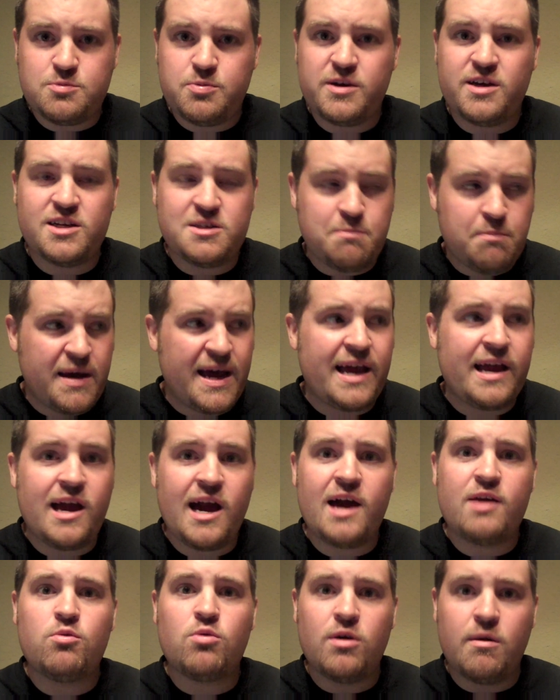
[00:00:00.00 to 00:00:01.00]
because by
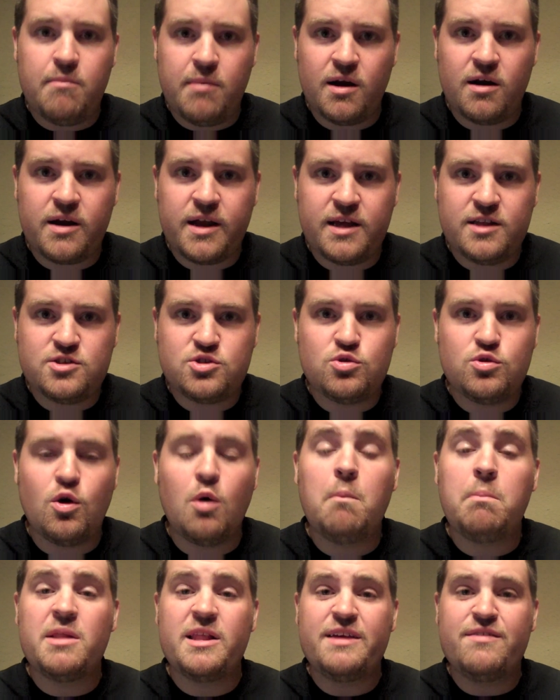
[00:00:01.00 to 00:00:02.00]
God we're Americans who
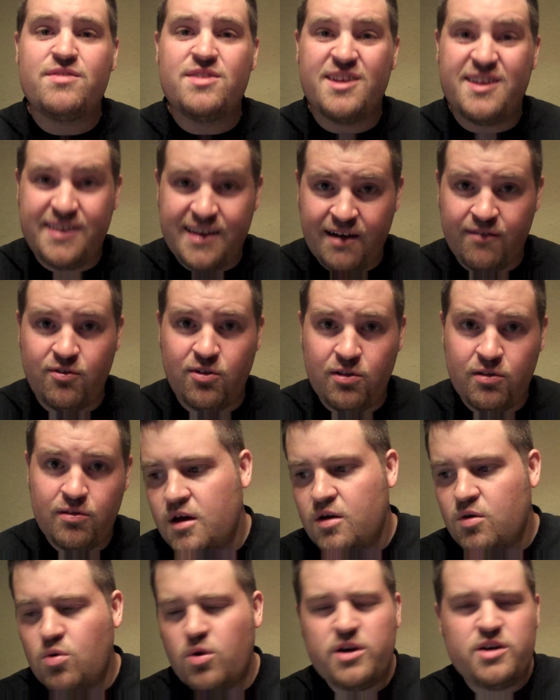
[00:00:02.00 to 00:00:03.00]
don't believe in the devil.
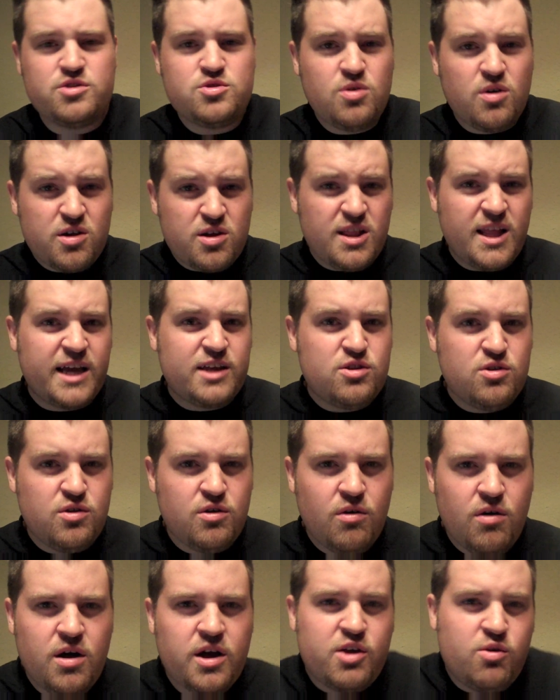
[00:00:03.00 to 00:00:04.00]
What, you're talking like New
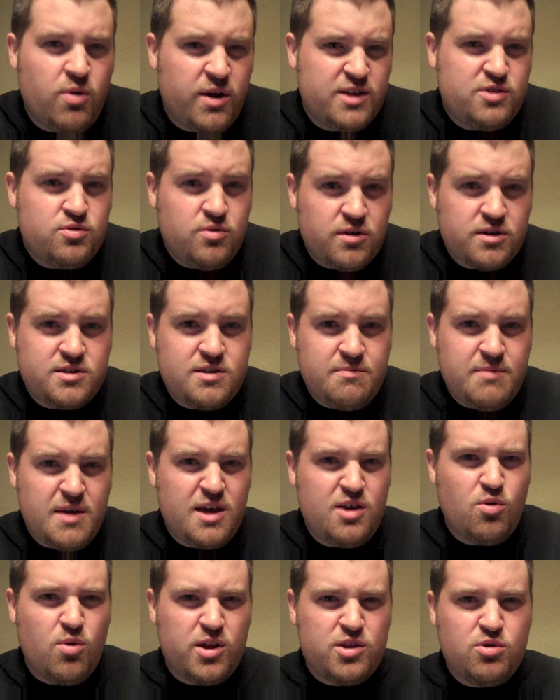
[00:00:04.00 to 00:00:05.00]
York, you want to talk to me?
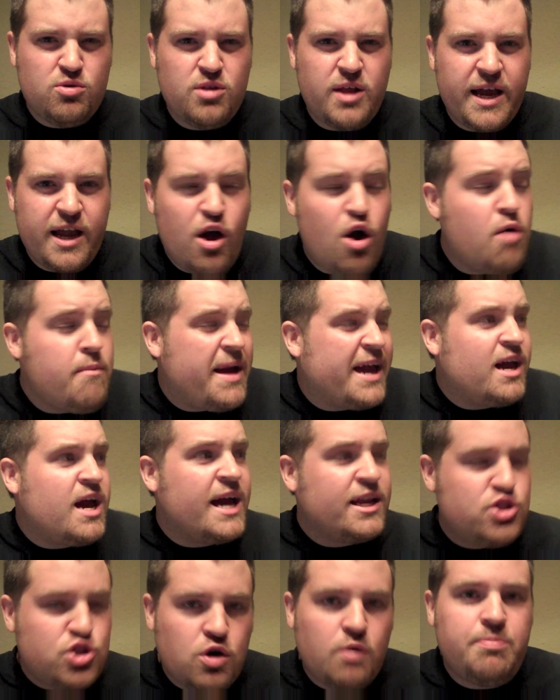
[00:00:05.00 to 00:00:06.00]
You want to do like, oh my
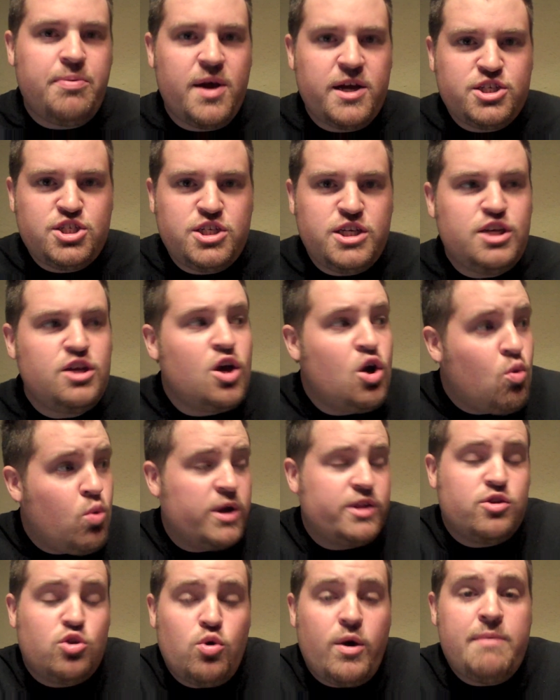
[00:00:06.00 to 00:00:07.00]
God, Joe Pesci?
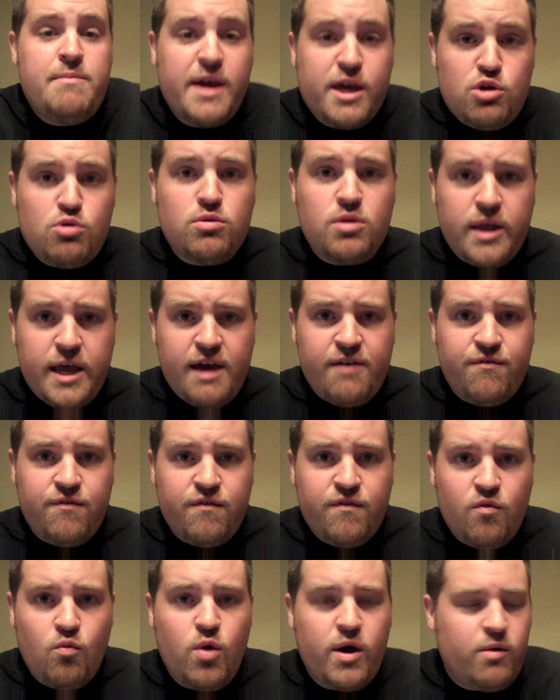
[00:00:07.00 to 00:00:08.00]
What, do I make you
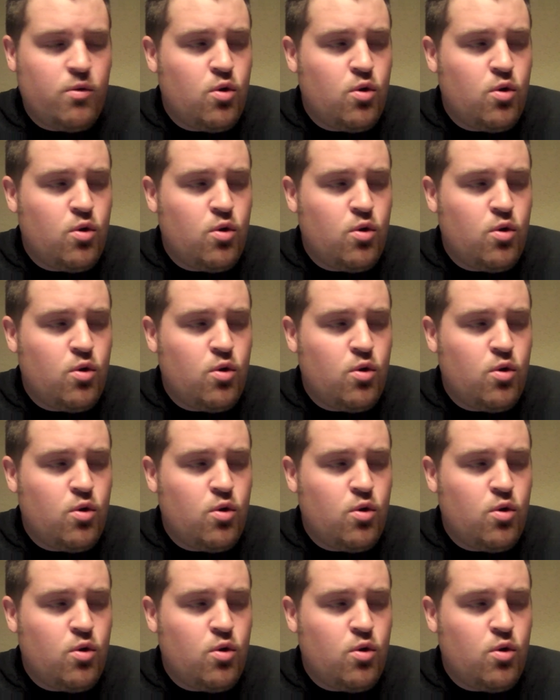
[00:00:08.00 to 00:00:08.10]
laugh? What,